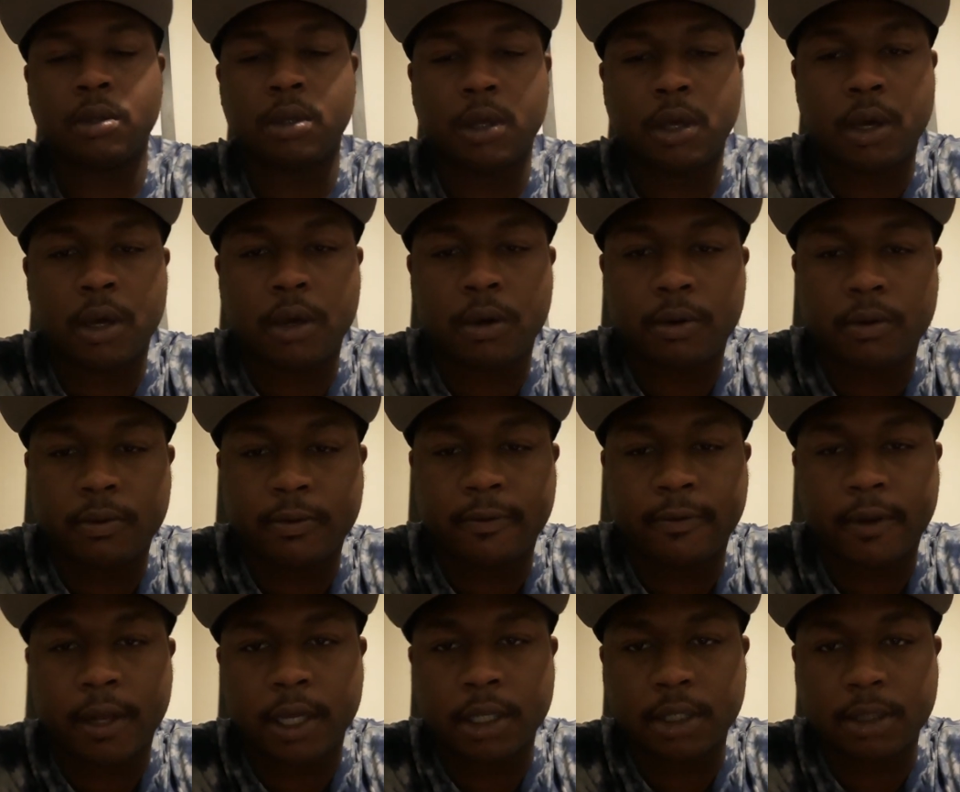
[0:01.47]
Yo,
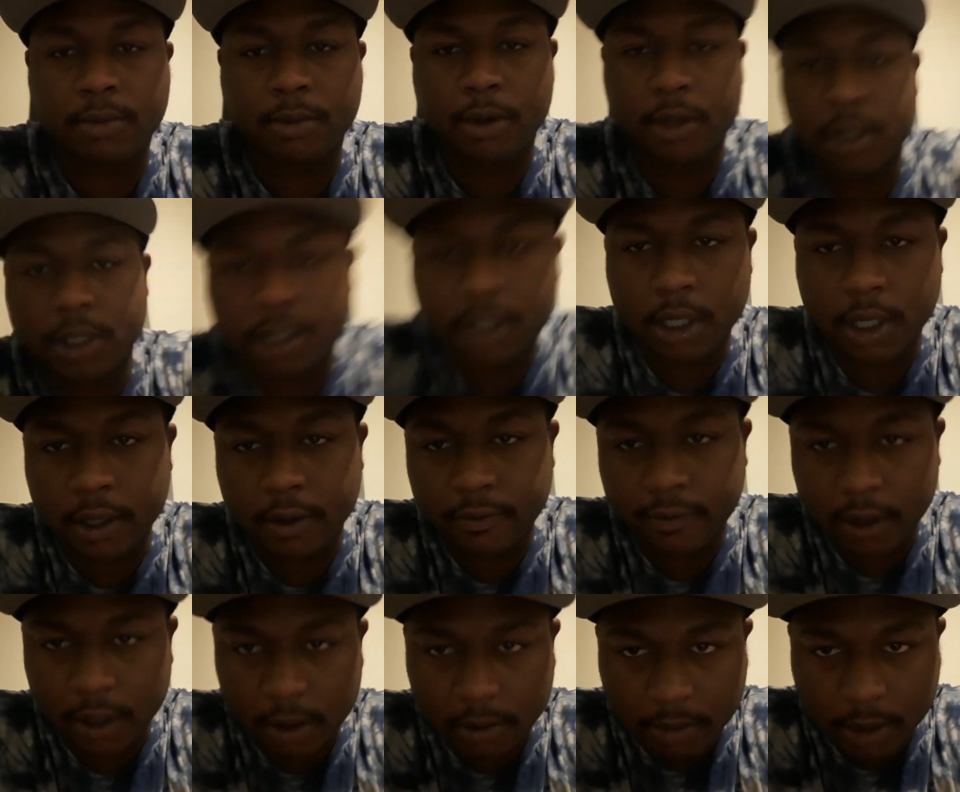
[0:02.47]
Flight Sports
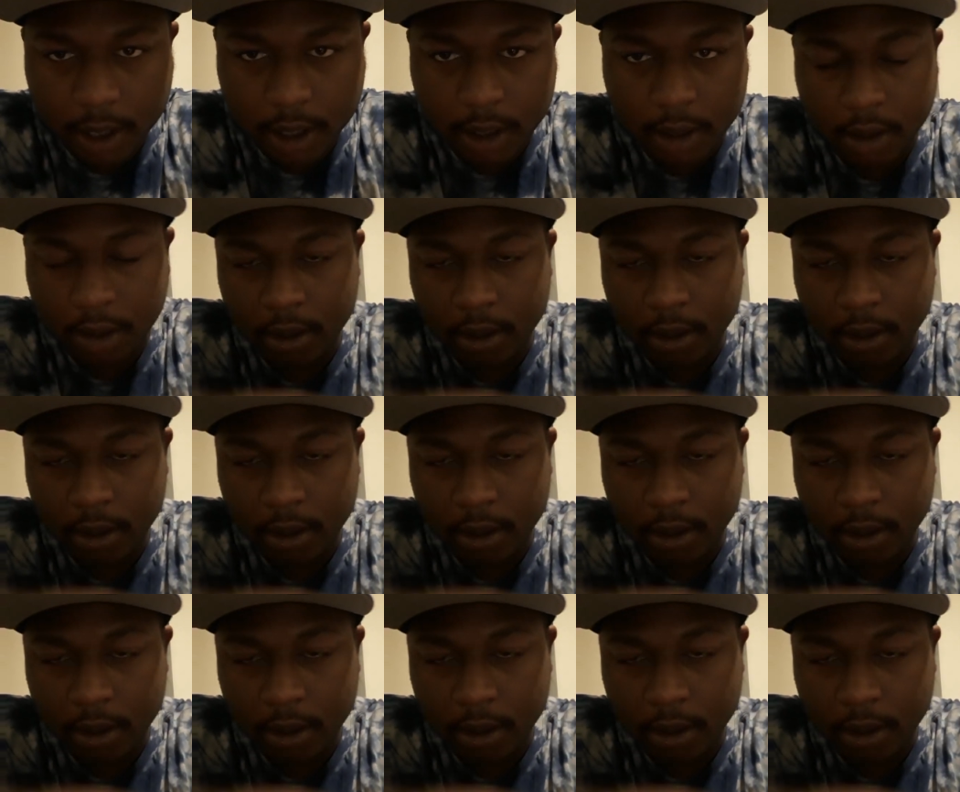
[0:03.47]
TV, man.